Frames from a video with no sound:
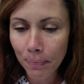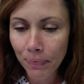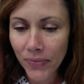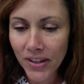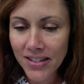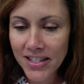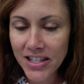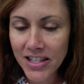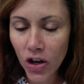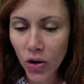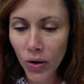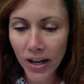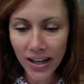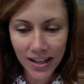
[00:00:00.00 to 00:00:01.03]
So
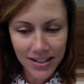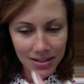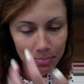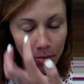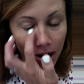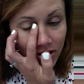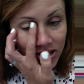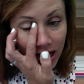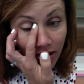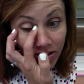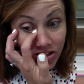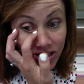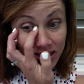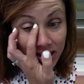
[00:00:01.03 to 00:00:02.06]
I guess part of the
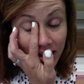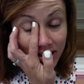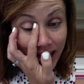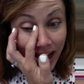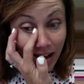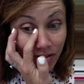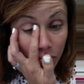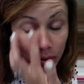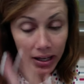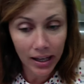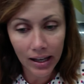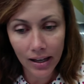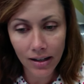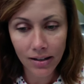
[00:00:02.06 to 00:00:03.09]
challenge is, gosh, how do we,